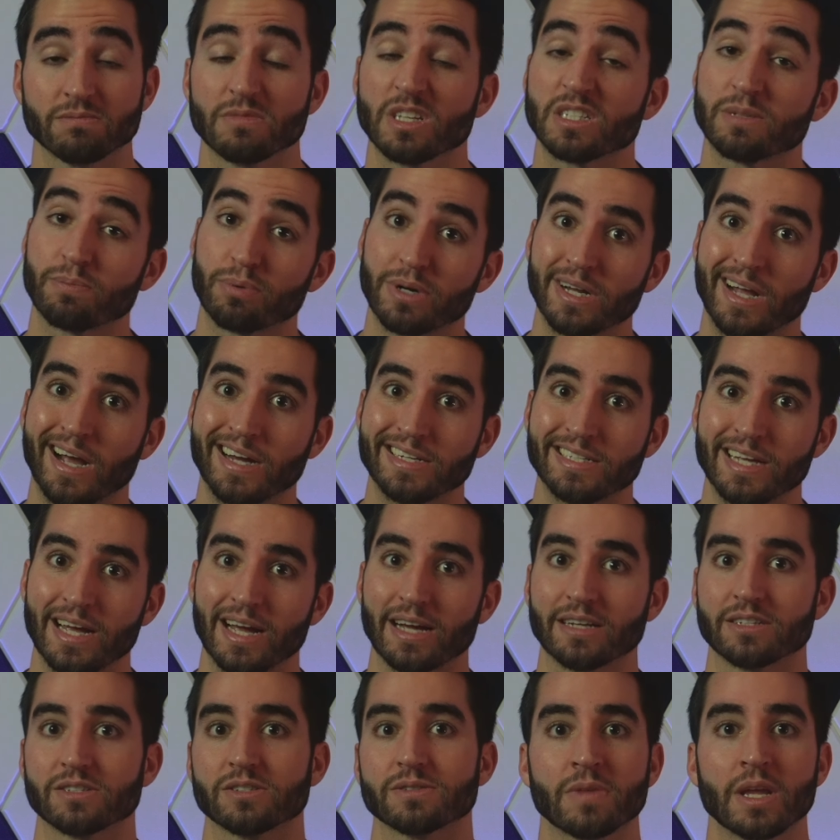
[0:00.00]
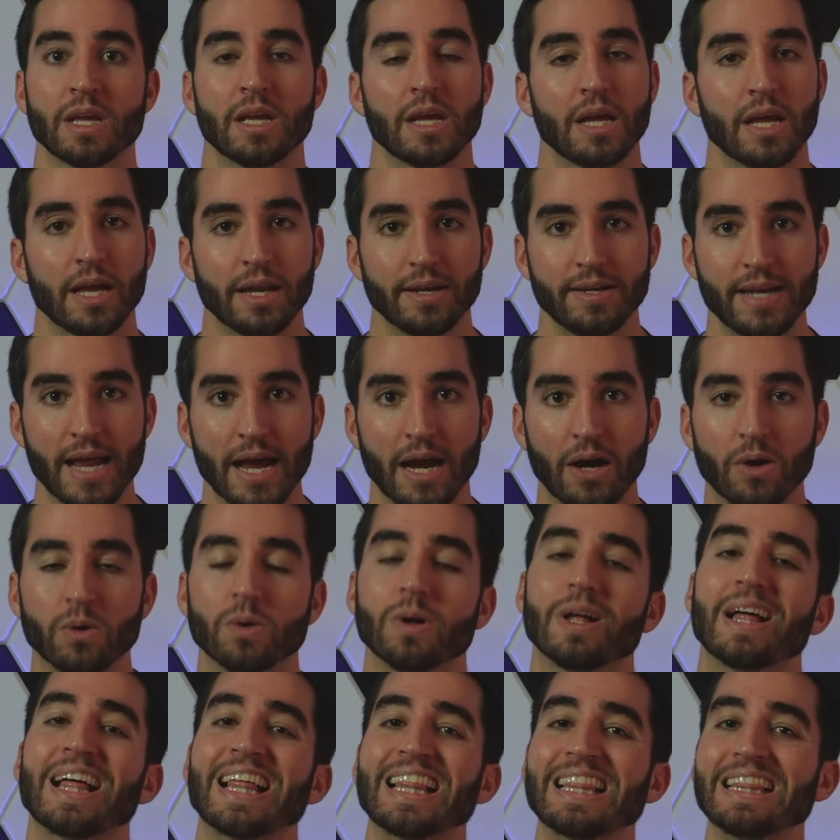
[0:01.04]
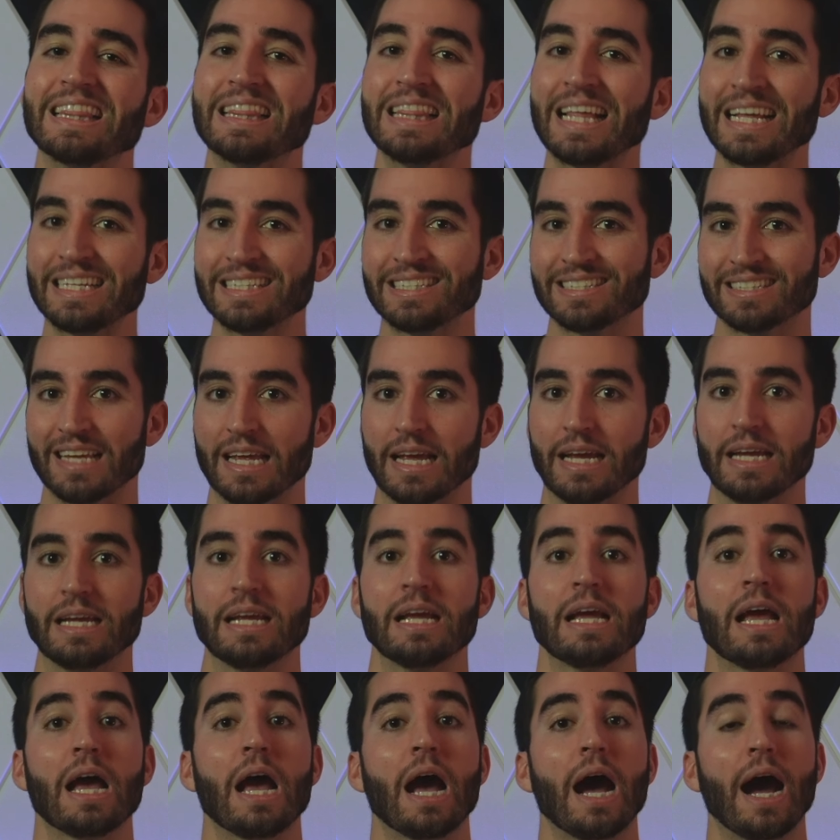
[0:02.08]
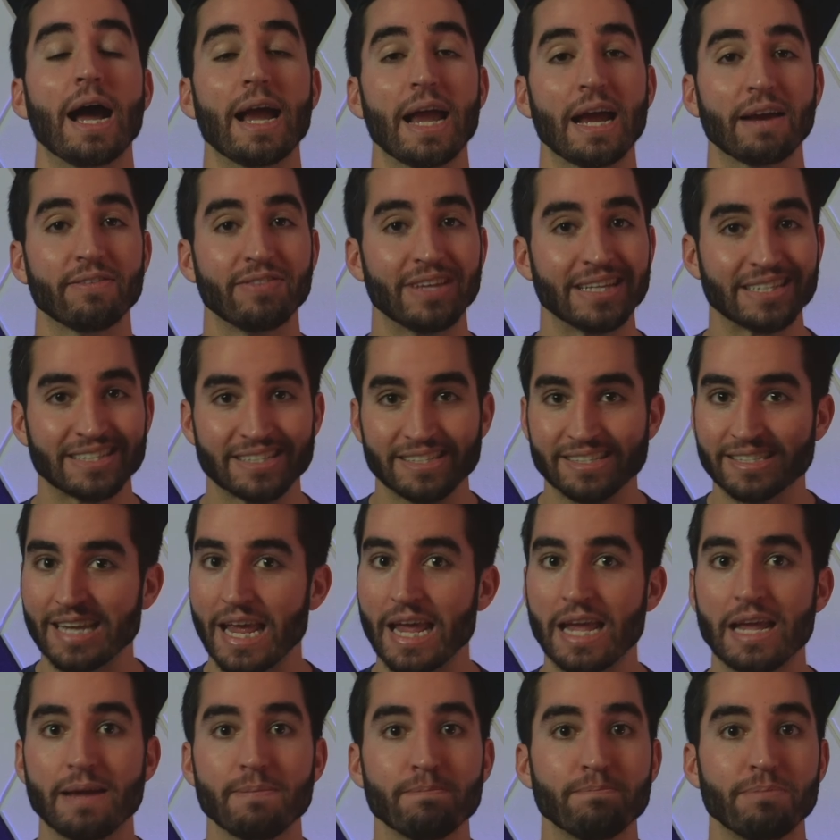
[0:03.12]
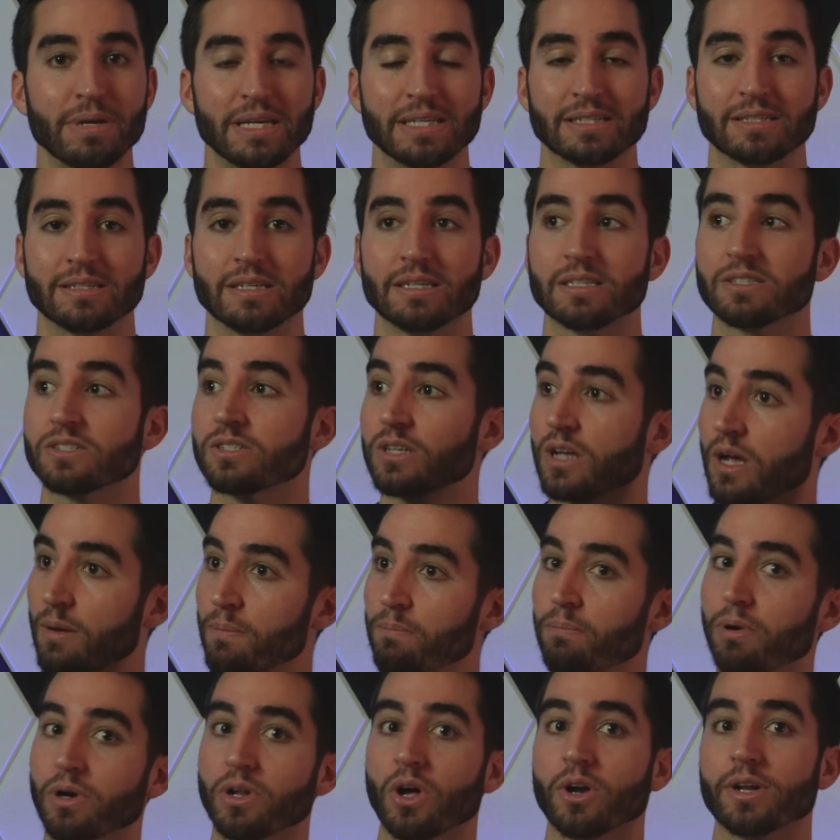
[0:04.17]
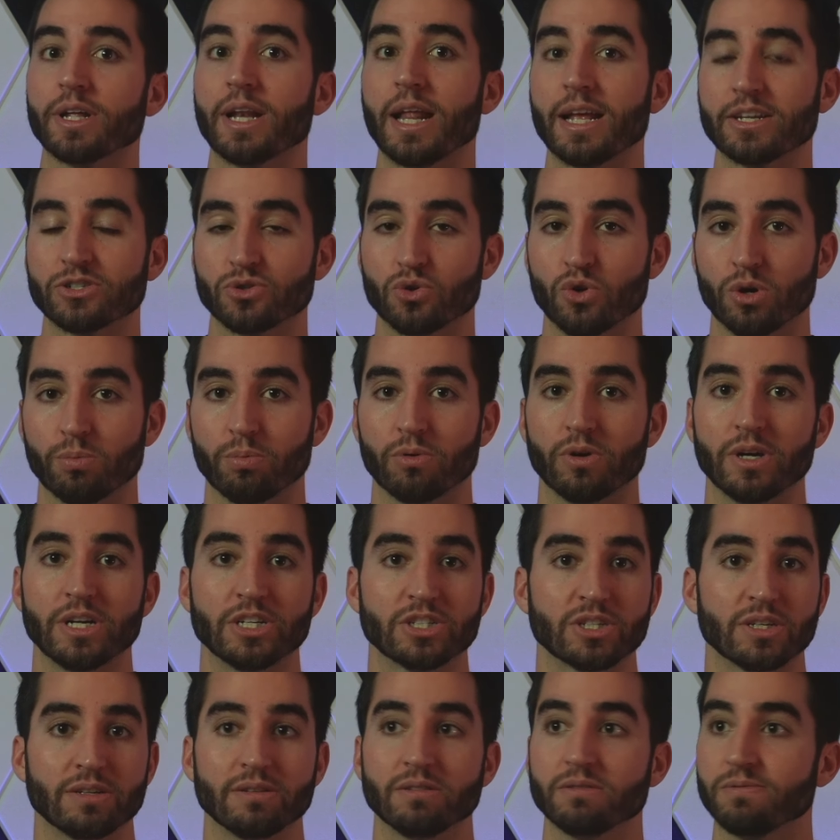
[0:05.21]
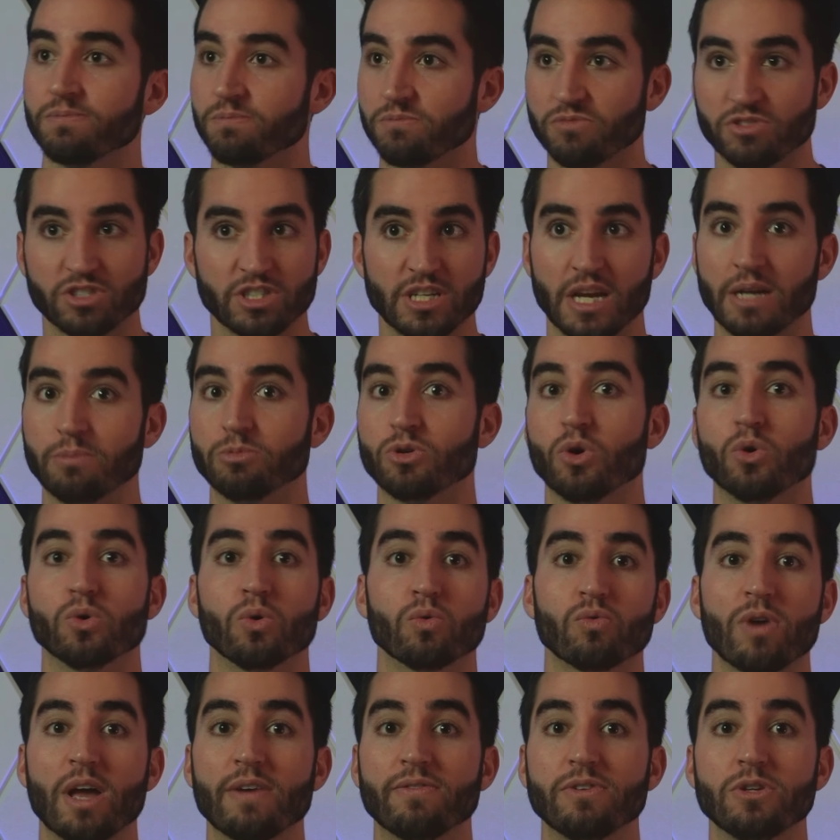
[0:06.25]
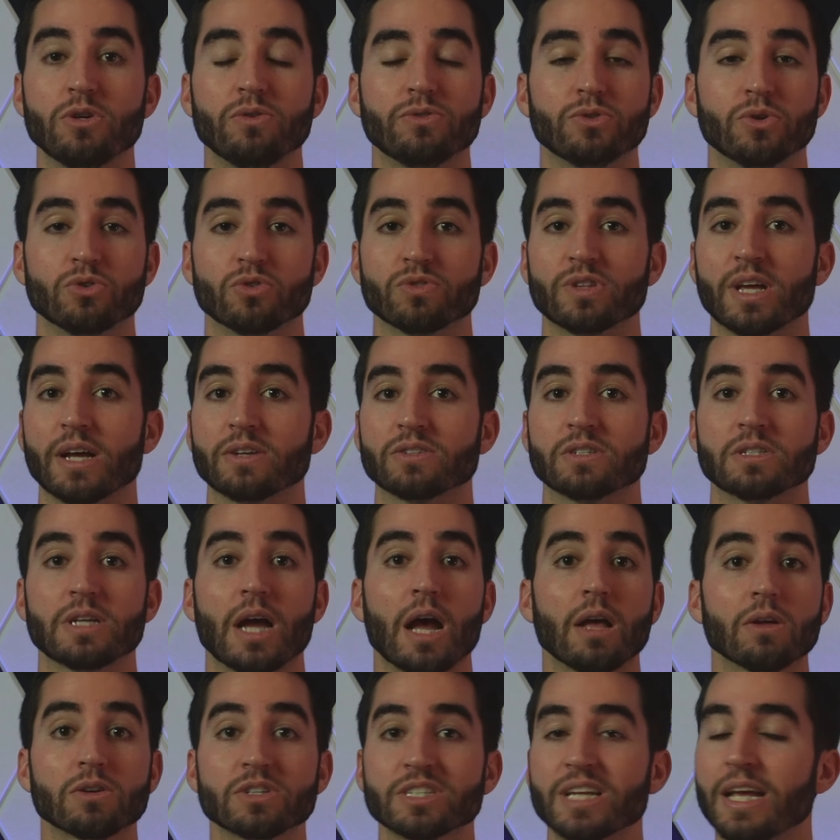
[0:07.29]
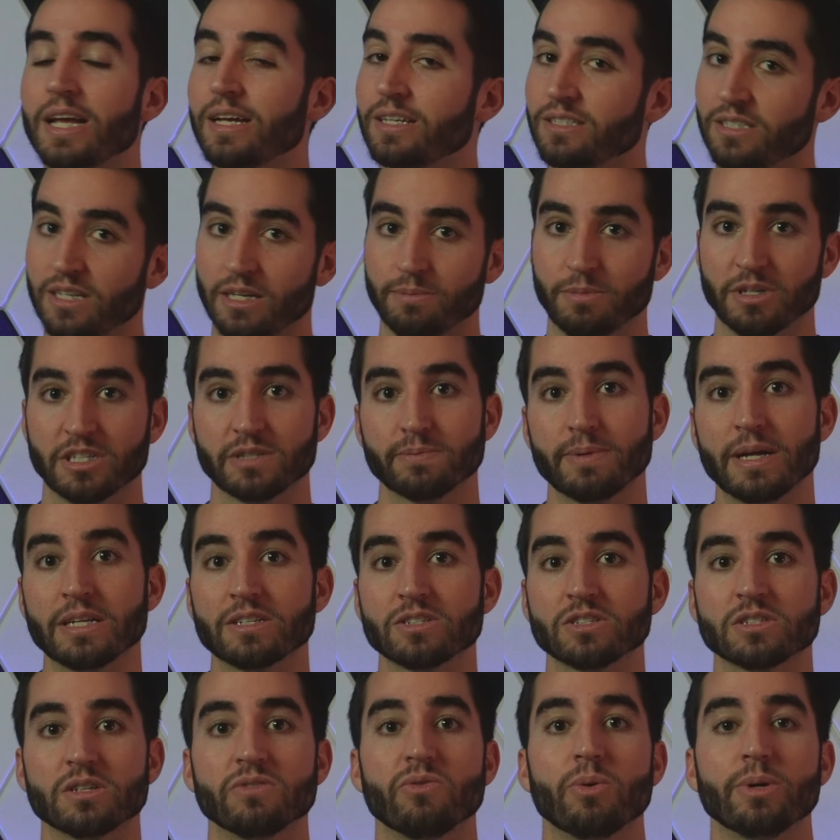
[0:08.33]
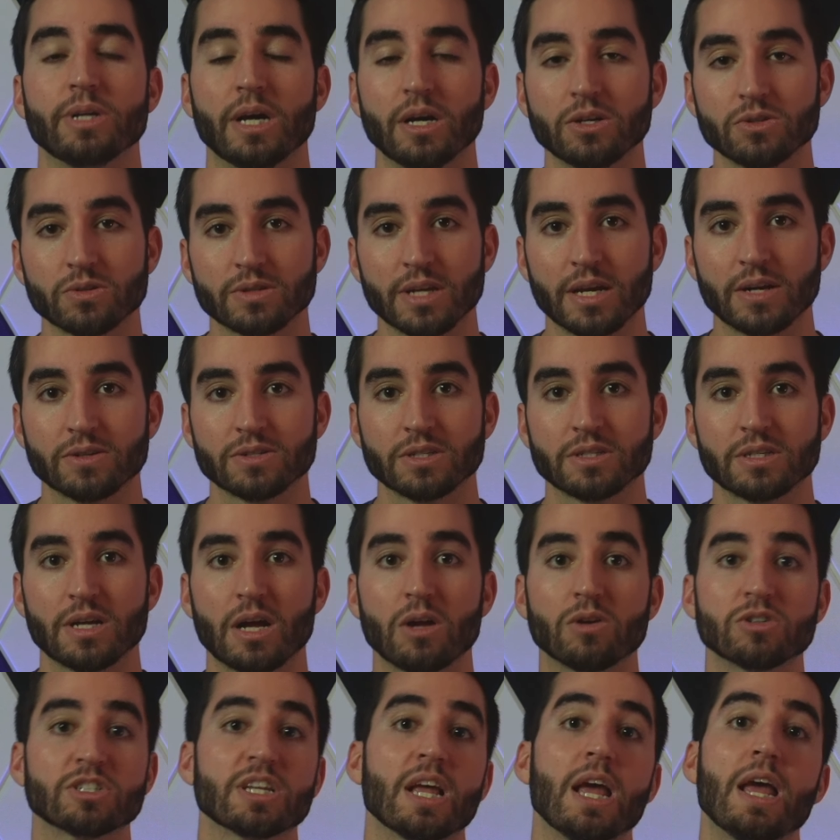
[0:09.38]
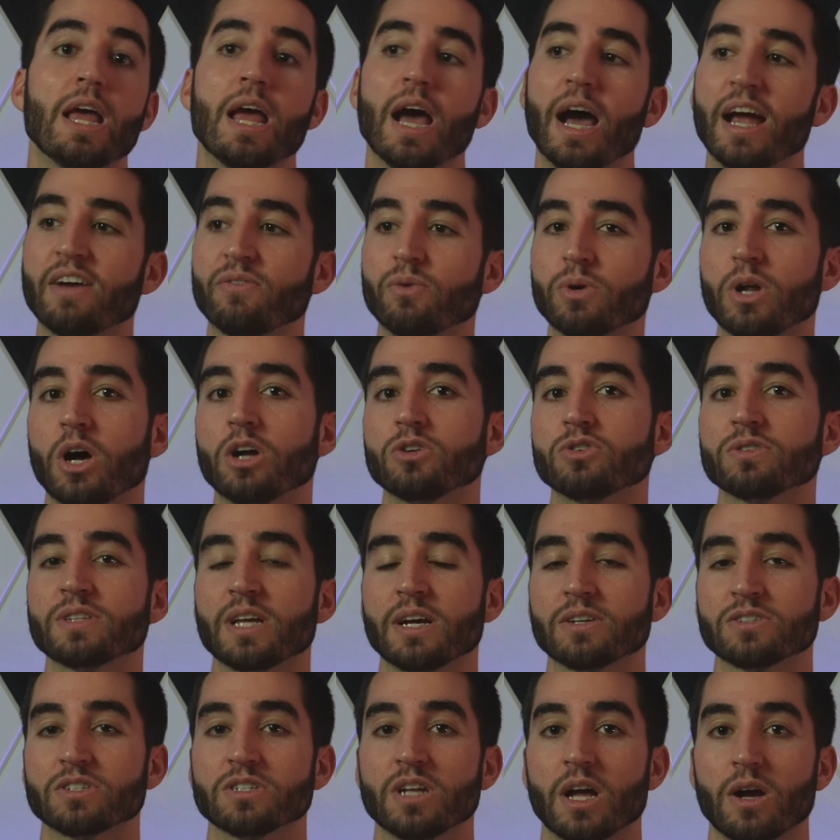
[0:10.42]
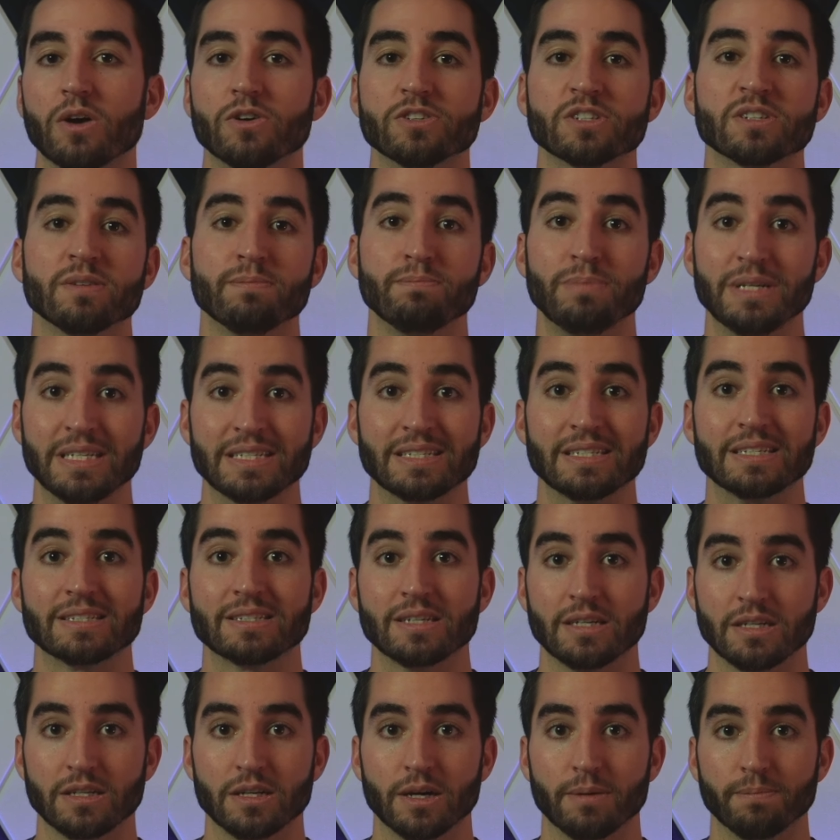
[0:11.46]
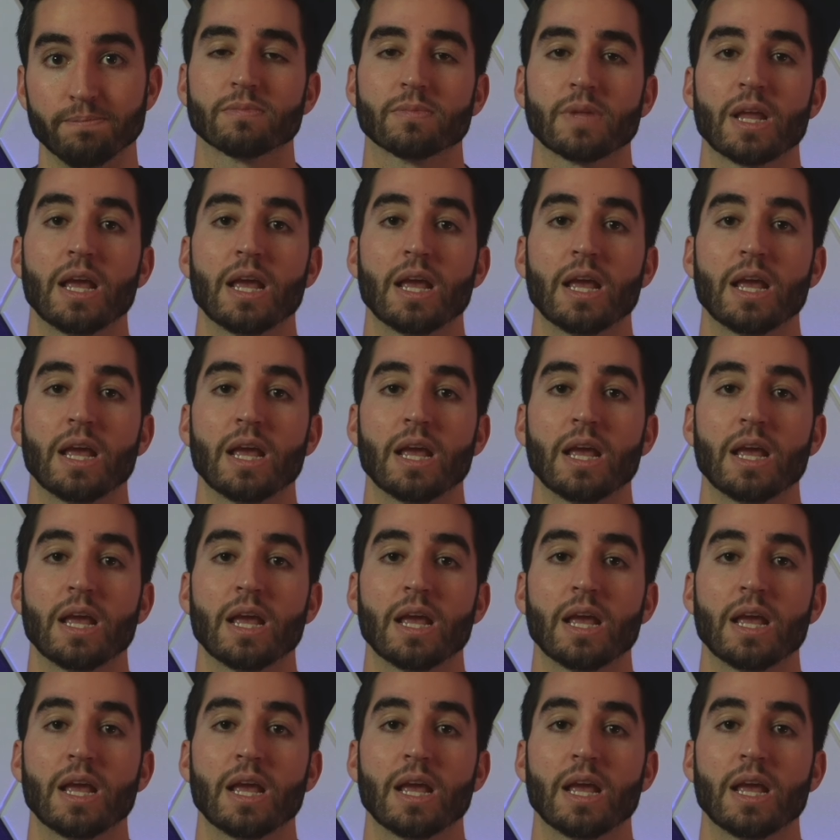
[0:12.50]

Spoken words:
It's a pretty high tax. Now, let's say I have the same business, but on an S Corporation. Same total revenue of $200,000, same expenses of $100,000. I have $100,000 of business income.